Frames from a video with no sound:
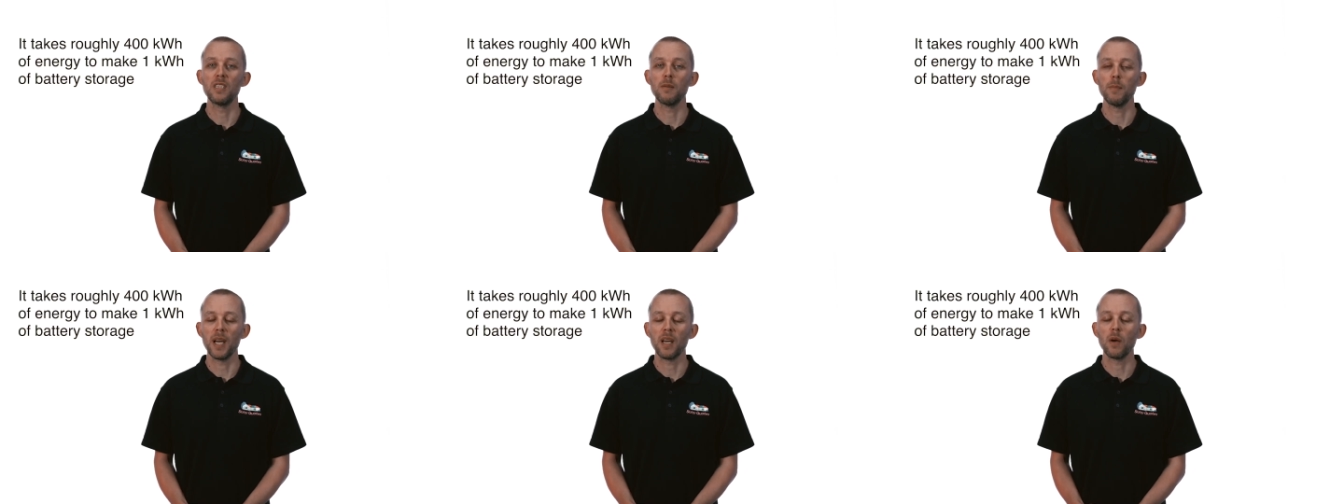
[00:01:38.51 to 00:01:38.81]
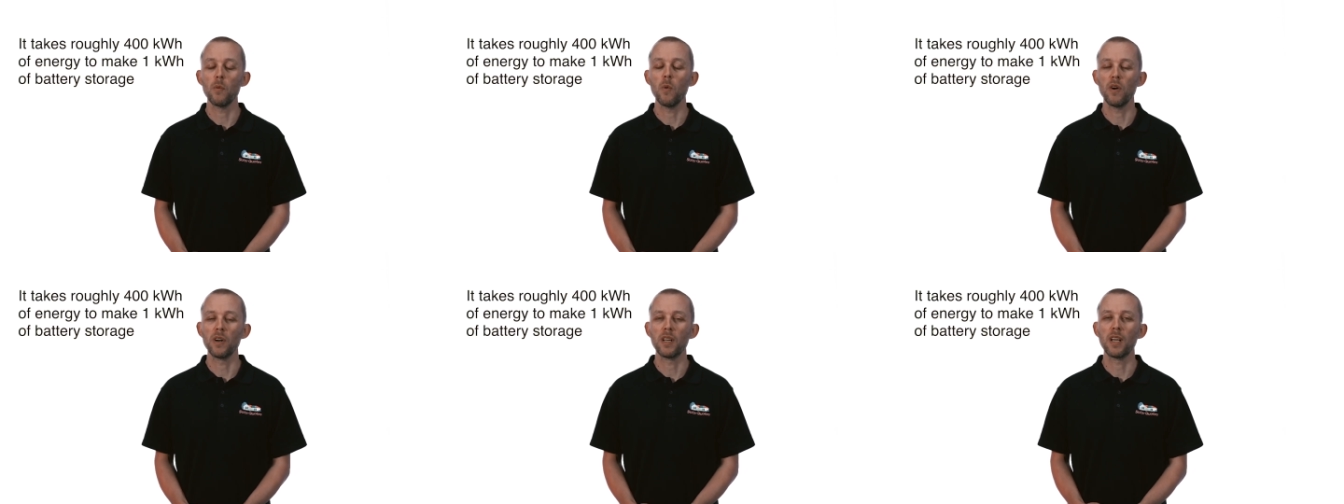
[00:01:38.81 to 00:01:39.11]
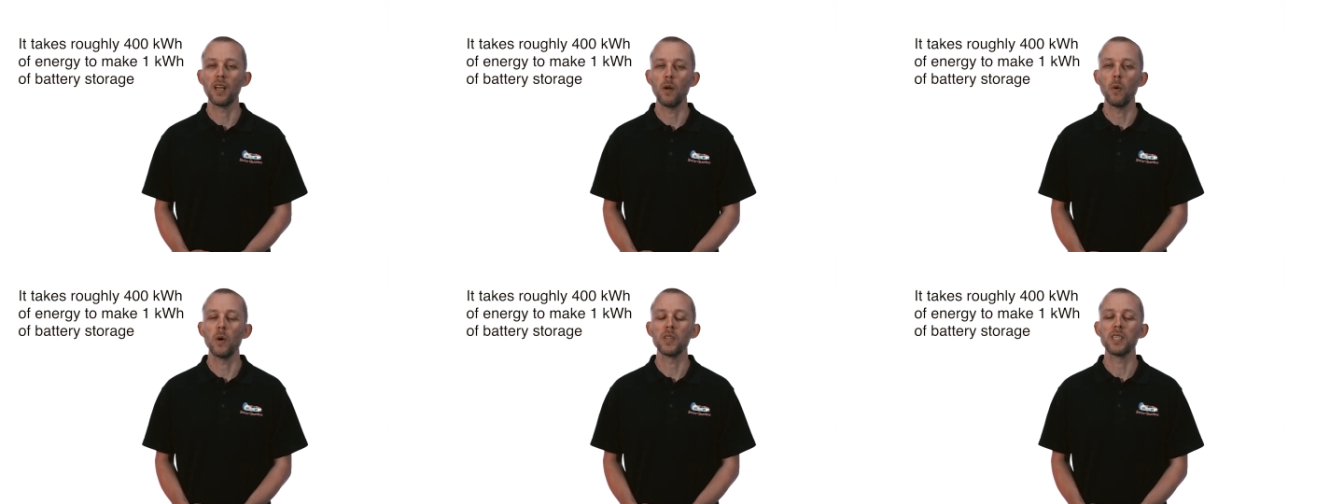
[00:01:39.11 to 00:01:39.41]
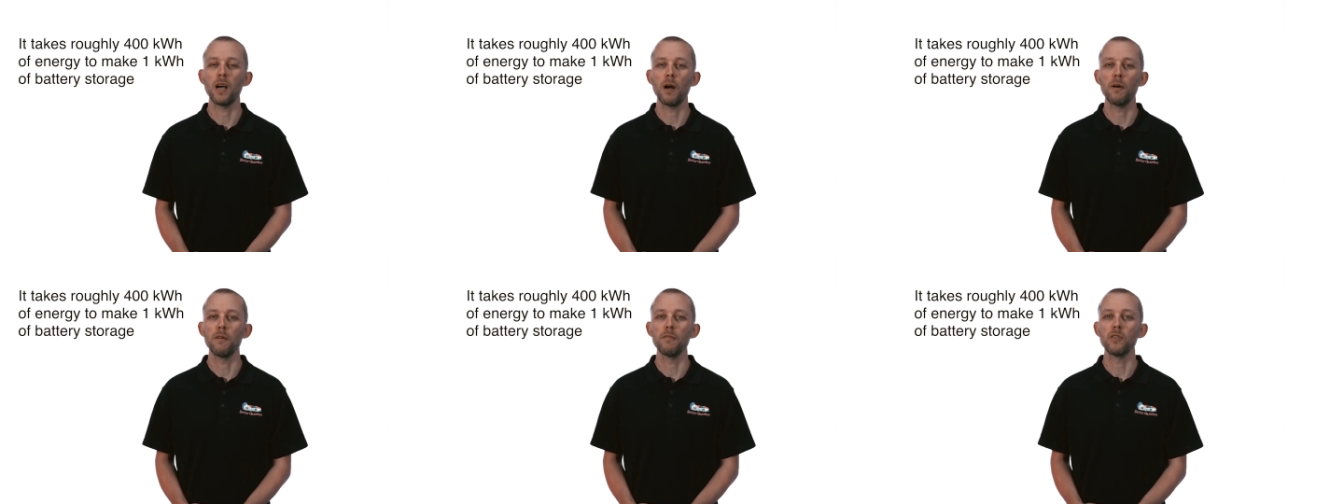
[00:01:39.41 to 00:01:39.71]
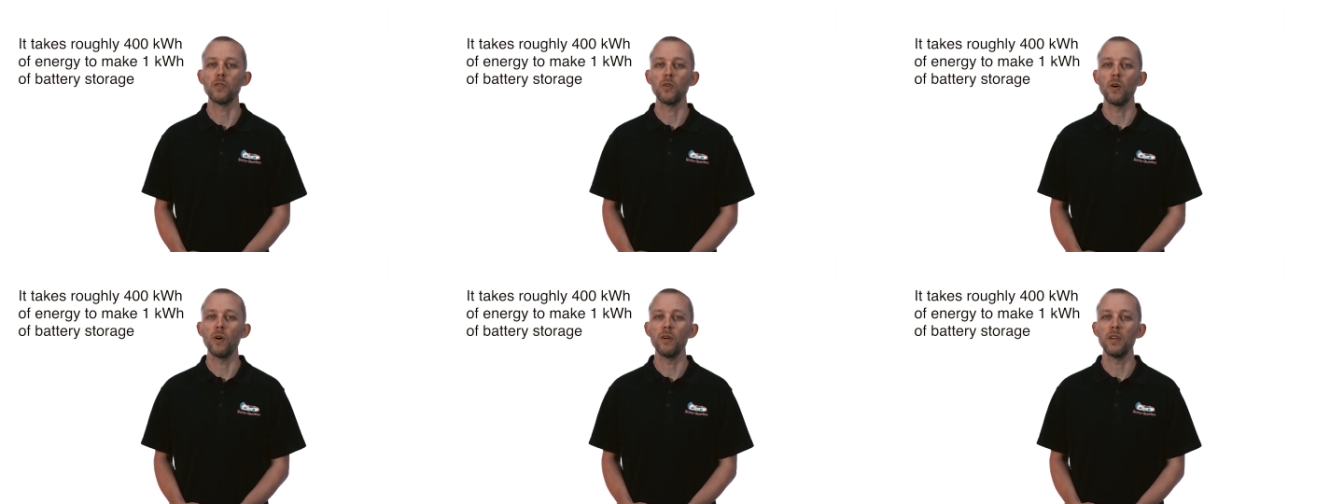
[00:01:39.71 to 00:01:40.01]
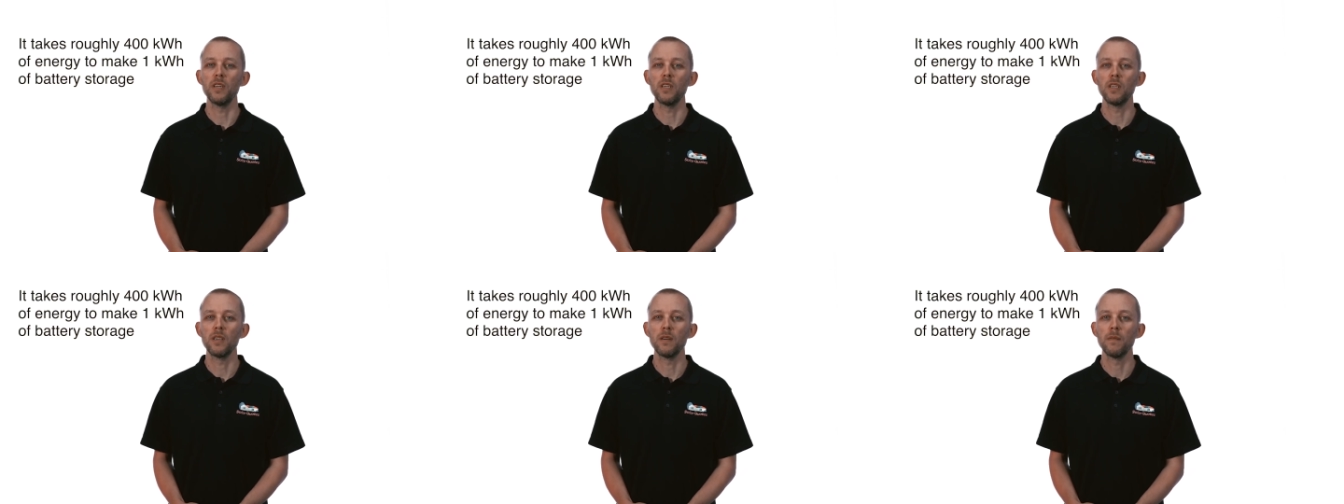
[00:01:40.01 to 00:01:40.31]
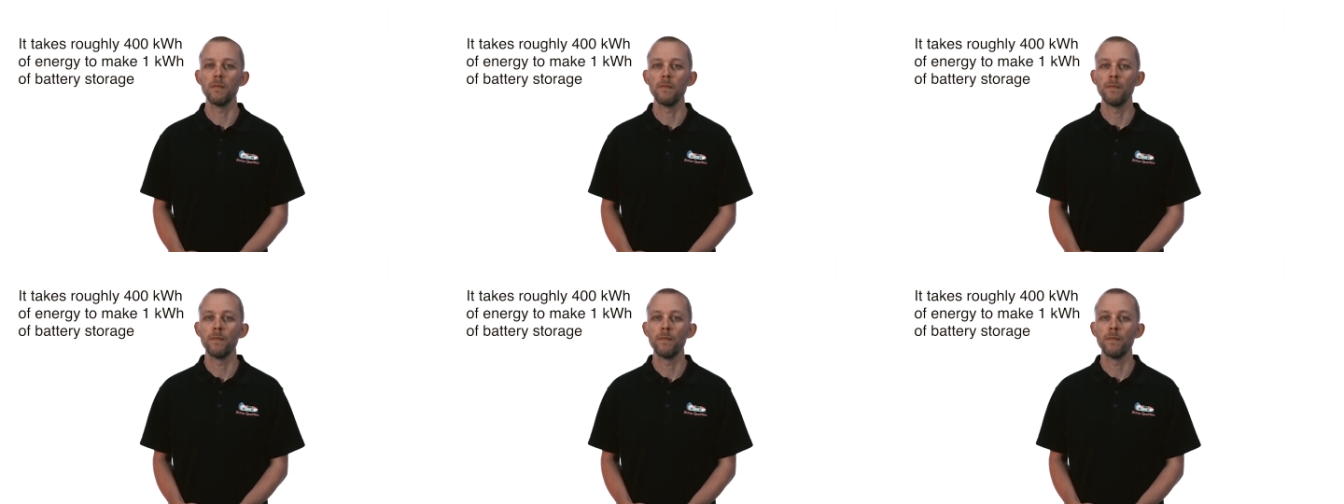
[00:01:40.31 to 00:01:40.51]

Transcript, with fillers: to make 1 kilowatt hour of storage.